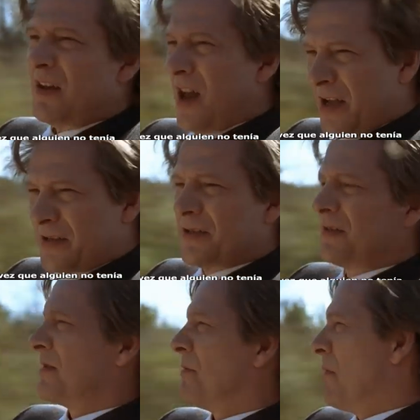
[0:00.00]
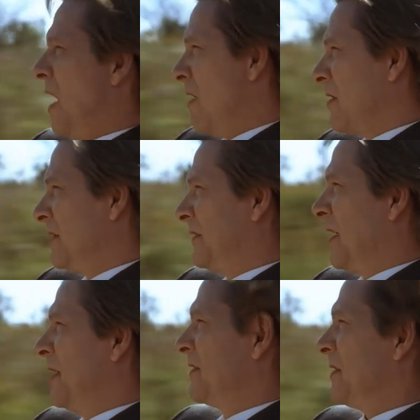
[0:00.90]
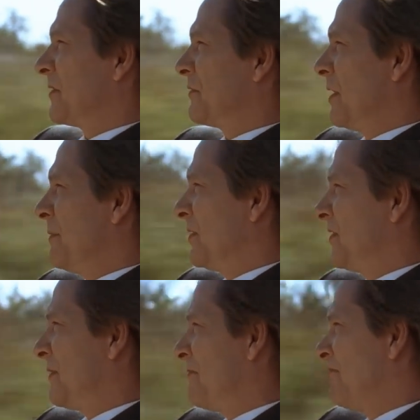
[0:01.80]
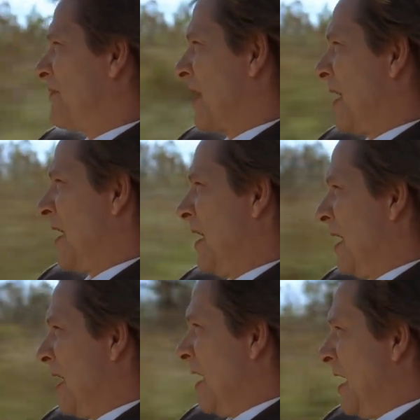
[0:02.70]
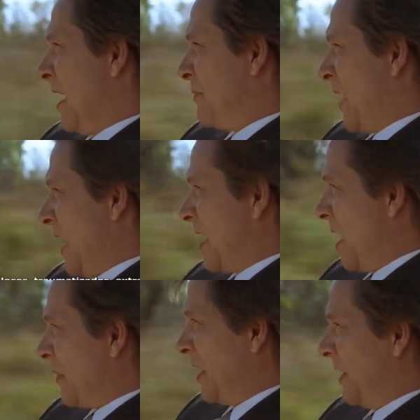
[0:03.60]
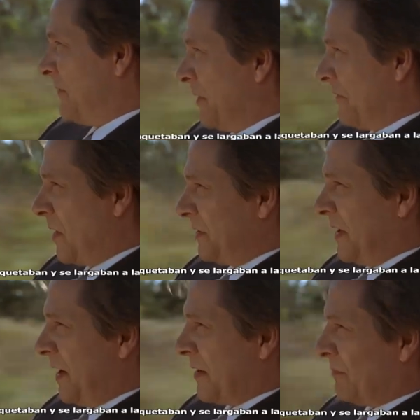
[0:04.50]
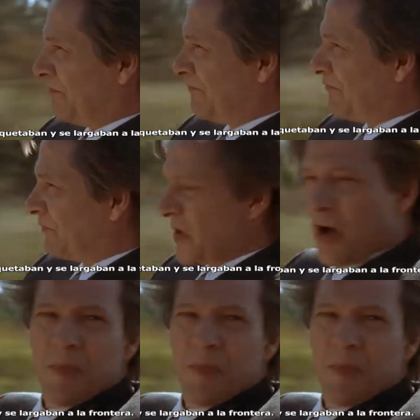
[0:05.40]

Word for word: nuts, and malcontents, and extremists, They'd pack up and head for the frontier. That's how